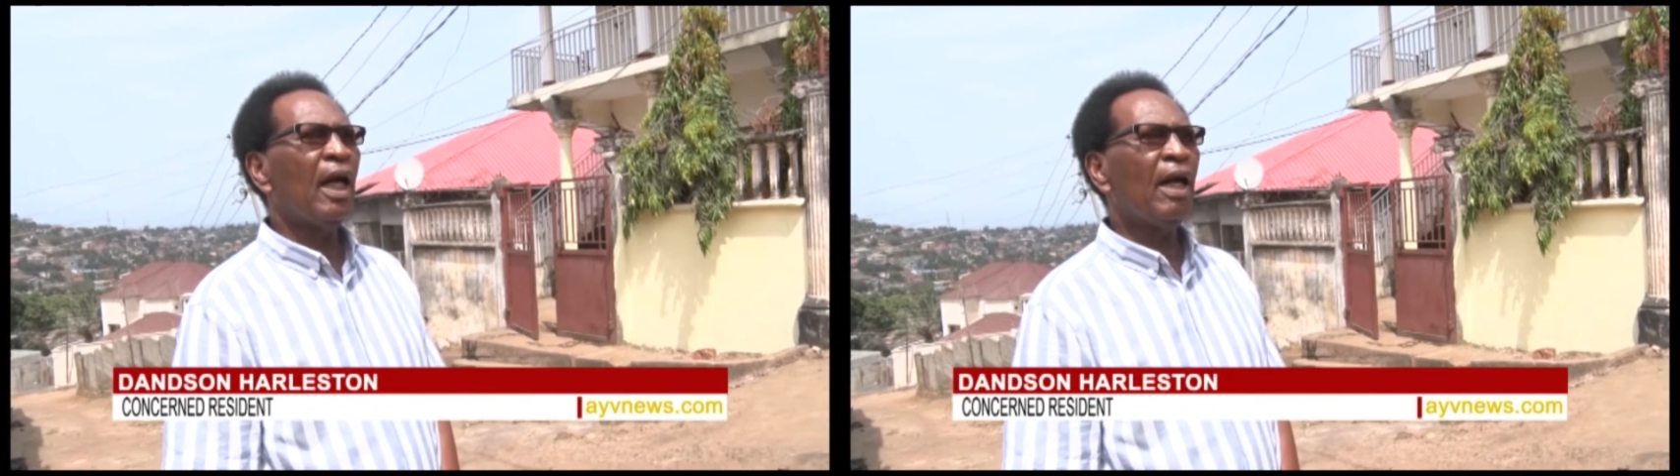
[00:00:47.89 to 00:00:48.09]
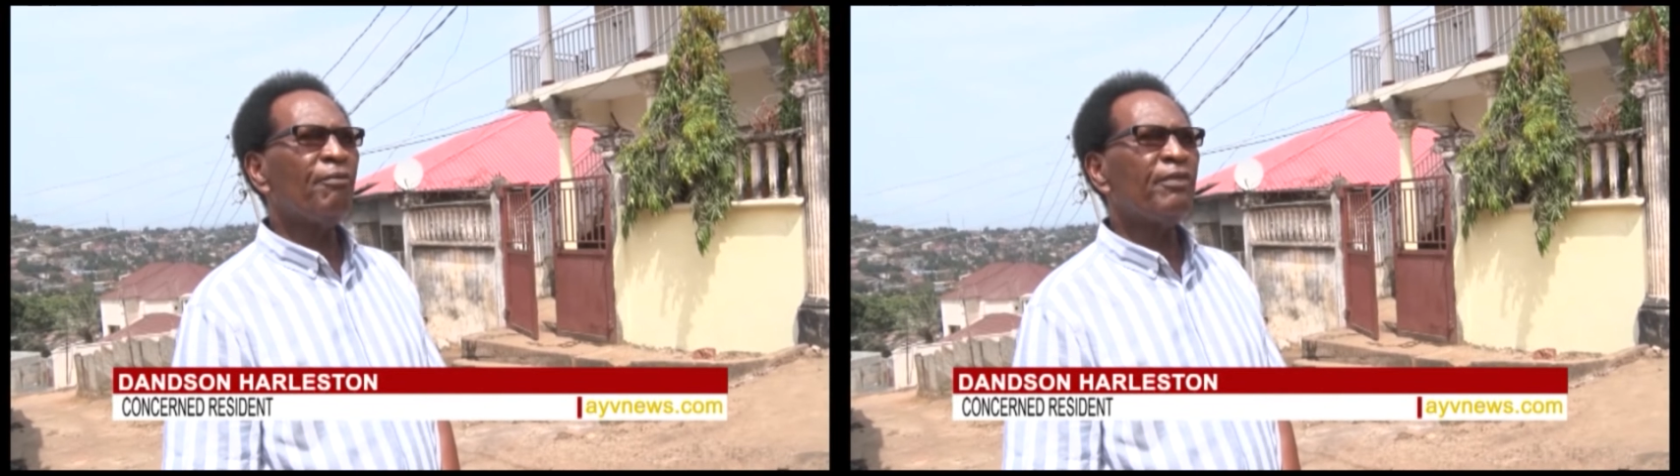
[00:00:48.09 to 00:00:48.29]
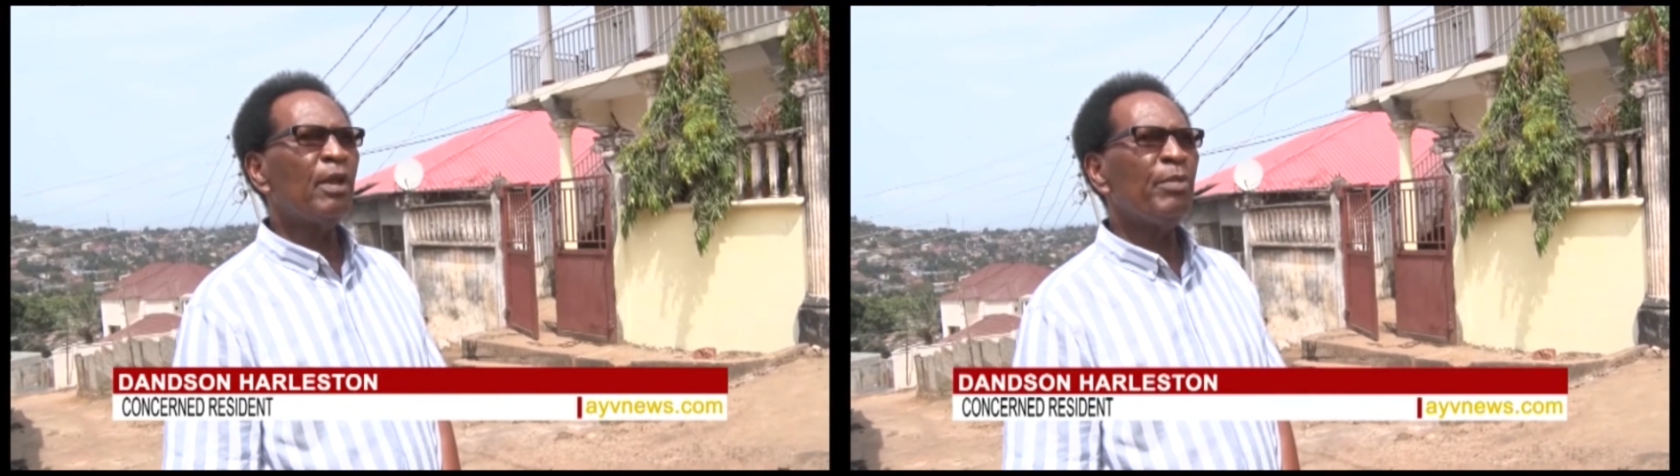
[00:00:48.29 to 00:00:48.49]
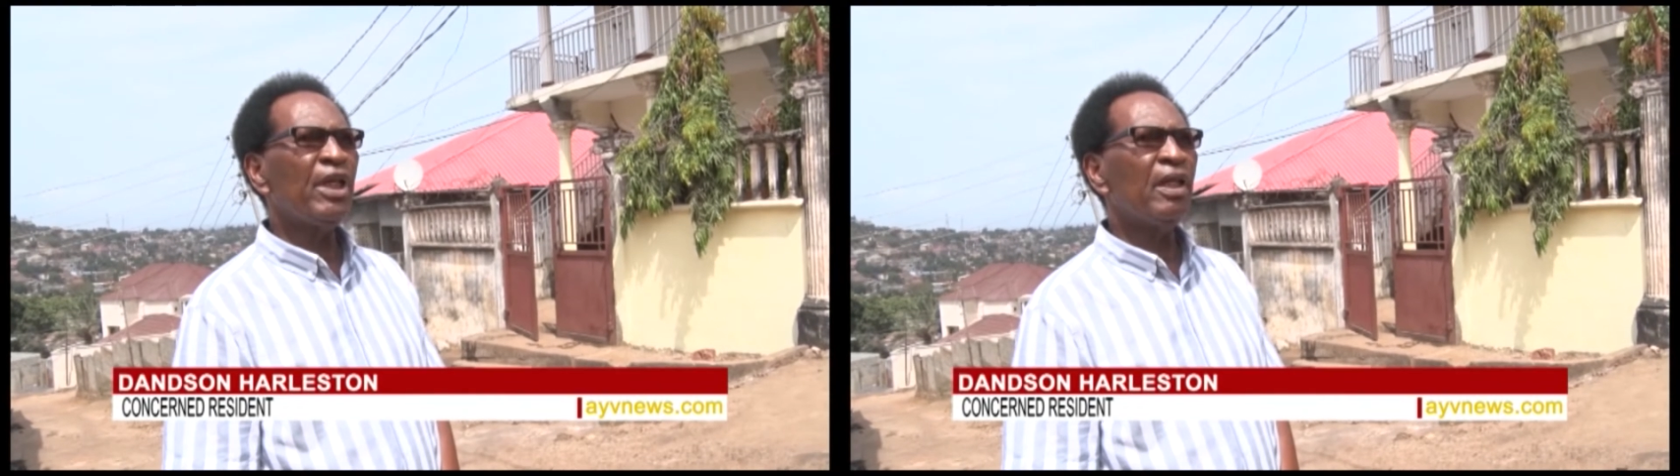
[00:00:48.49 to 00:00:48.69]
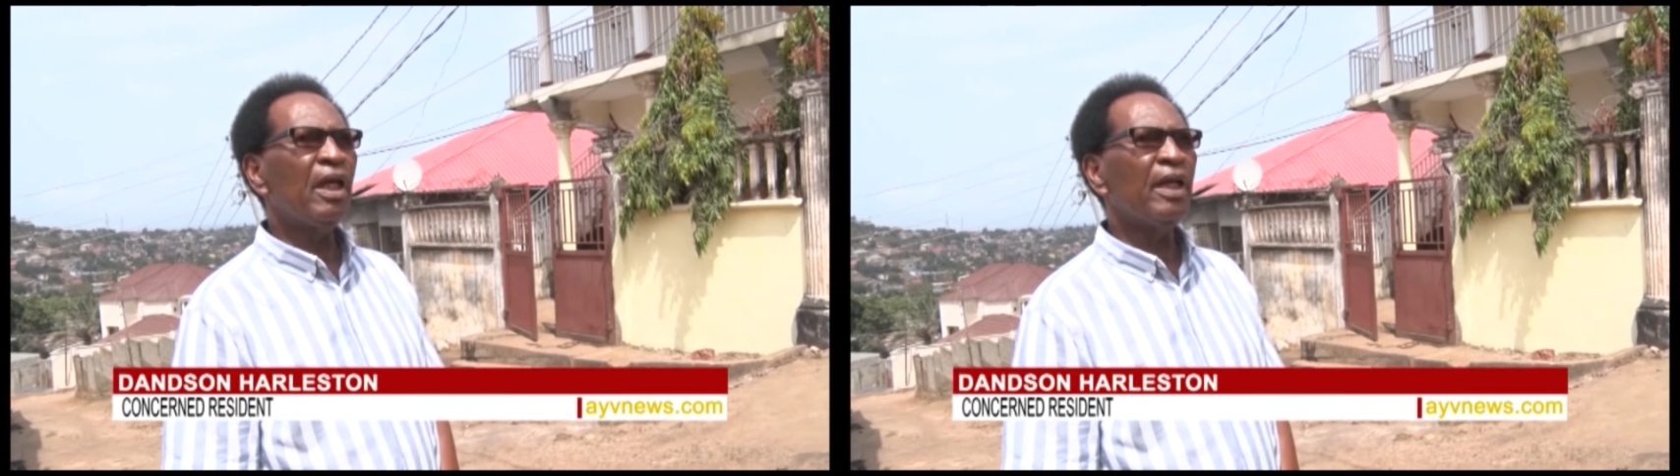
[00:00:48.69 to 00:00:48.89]
After
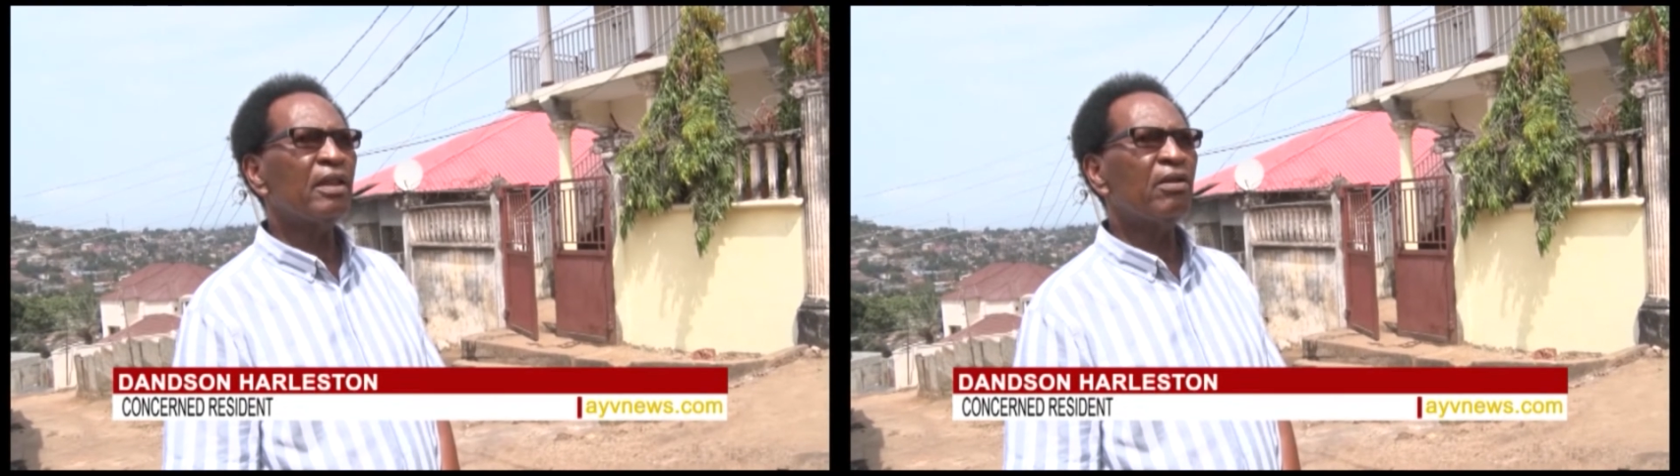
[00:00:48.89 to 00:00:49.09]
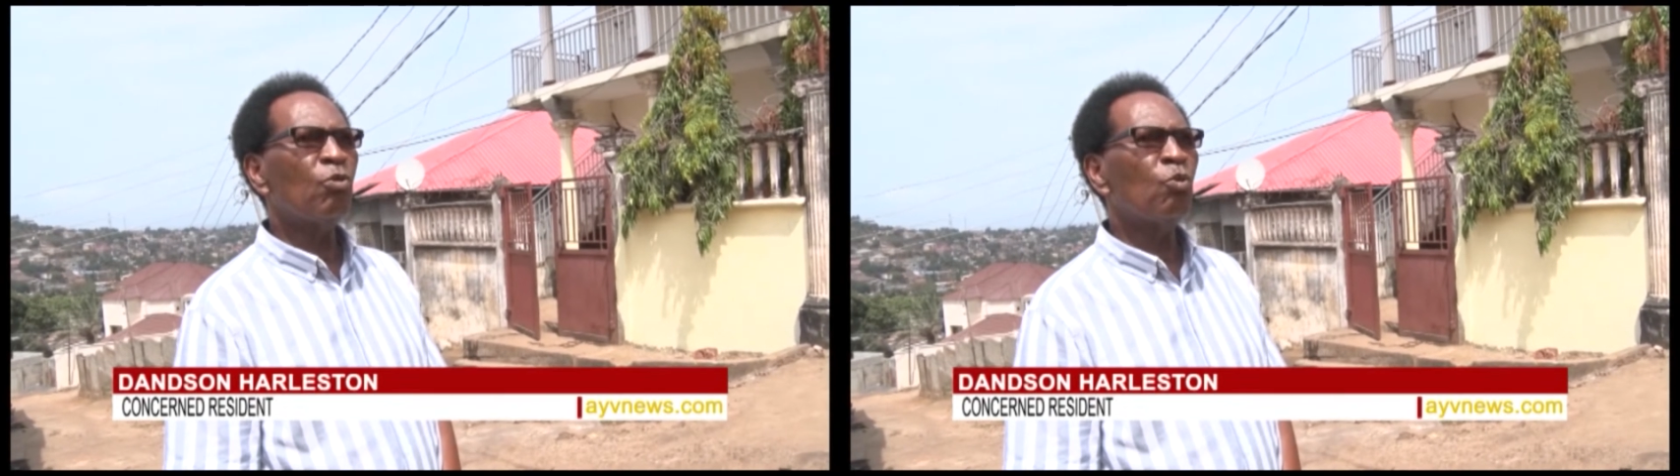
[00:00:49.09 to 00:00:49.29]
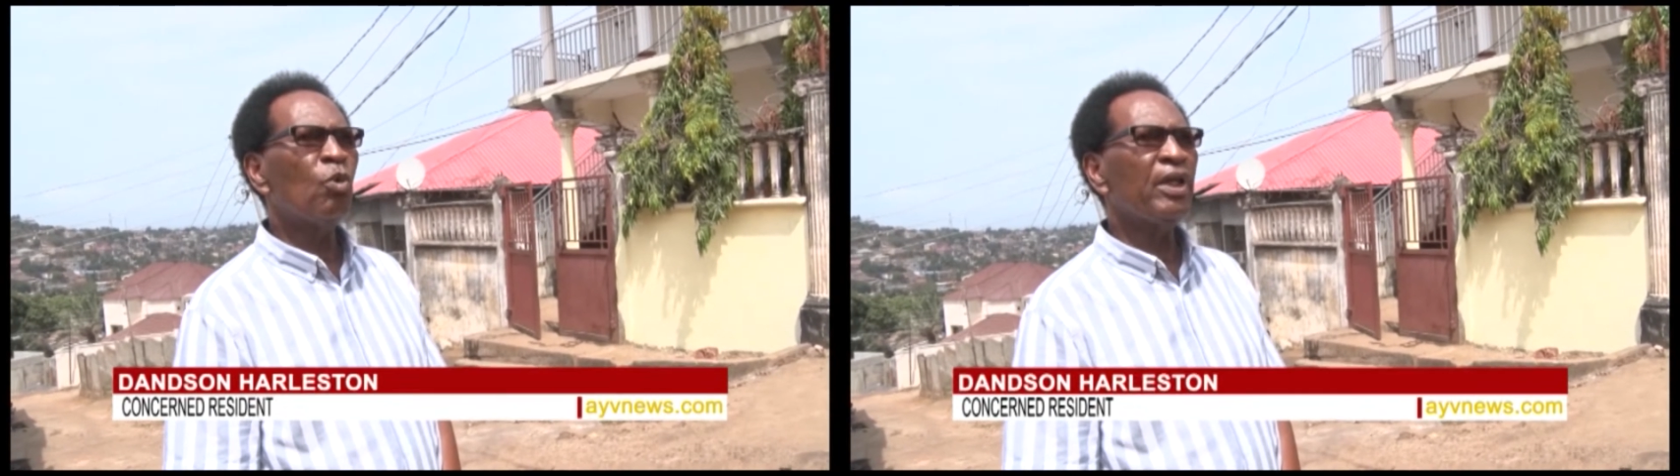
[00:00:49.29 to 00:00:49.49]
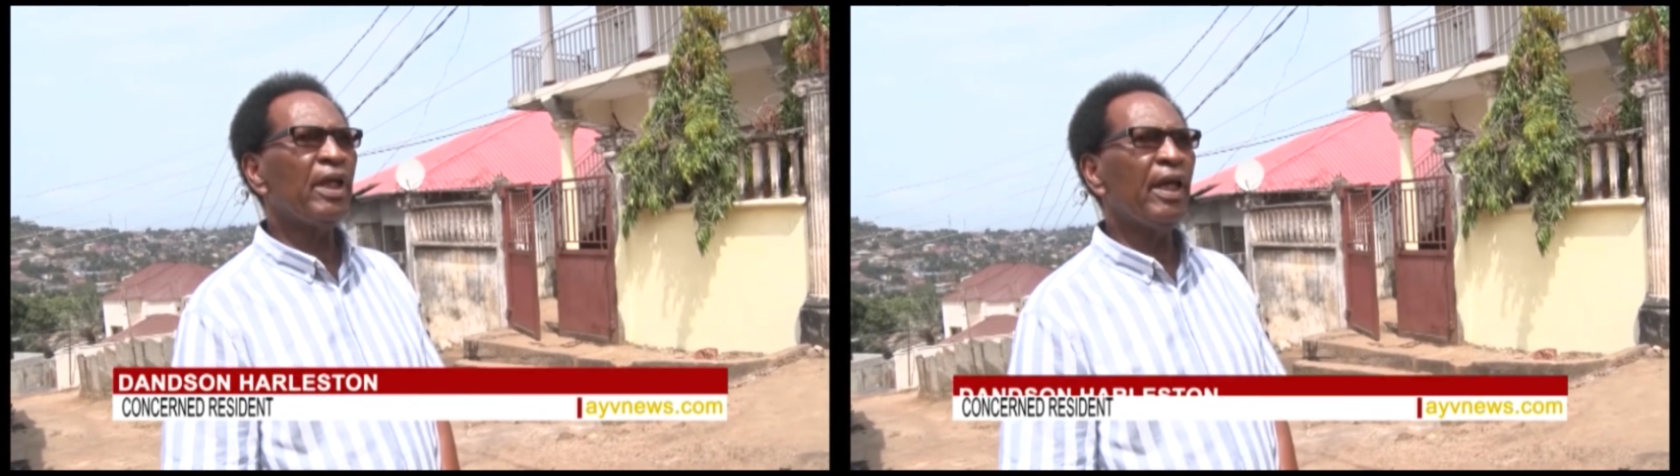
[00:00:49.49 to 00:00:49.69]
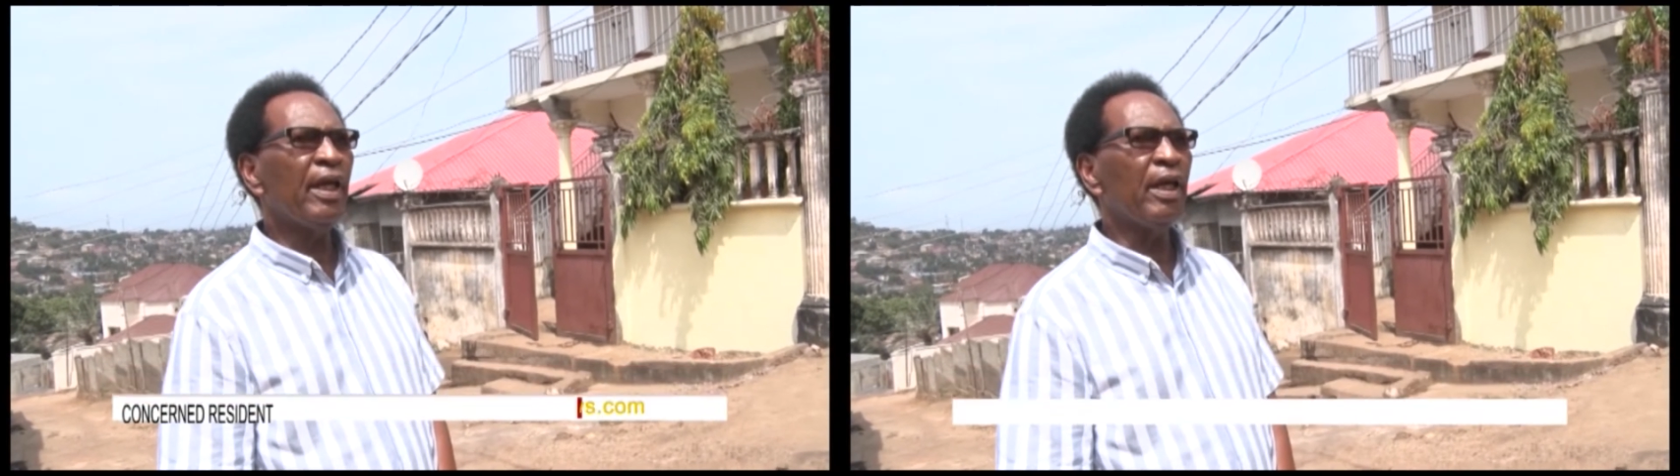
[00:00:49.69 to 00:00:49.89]
midnight, around 1
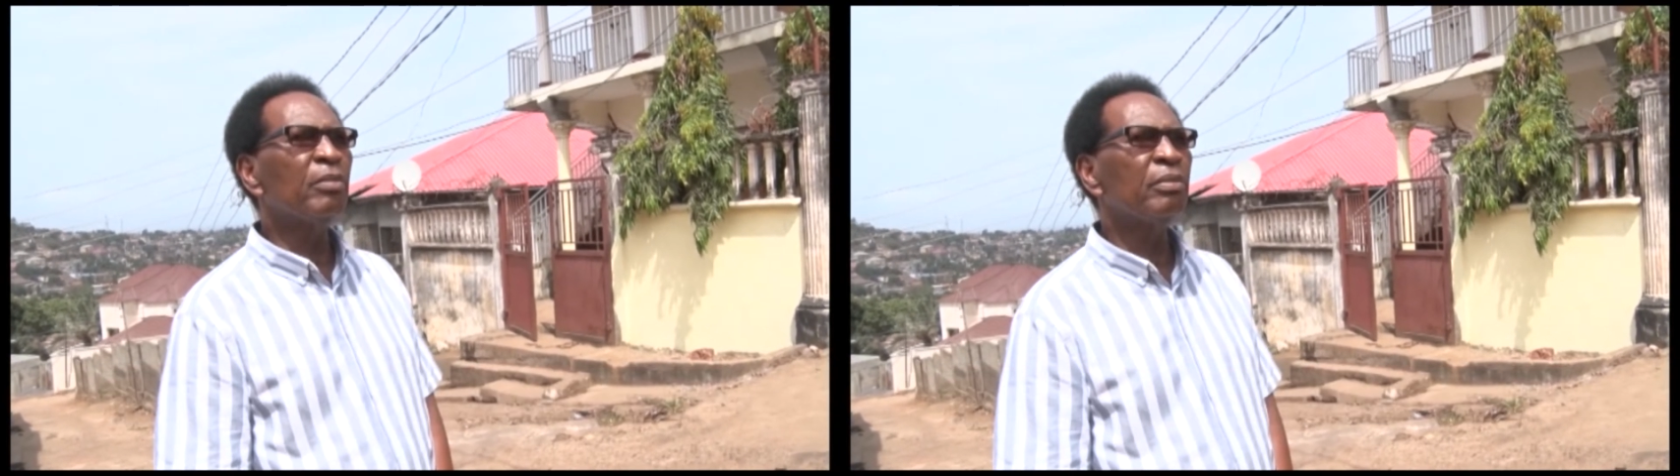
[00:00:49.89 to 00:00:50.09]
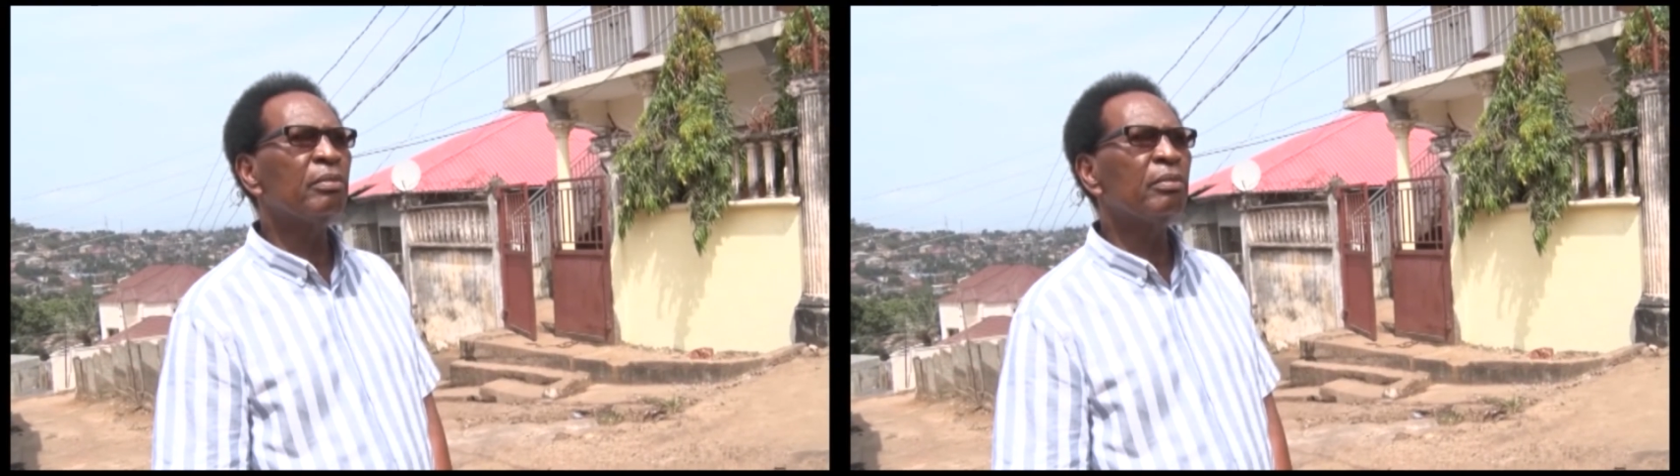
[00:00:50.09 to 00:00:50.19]
a.m.,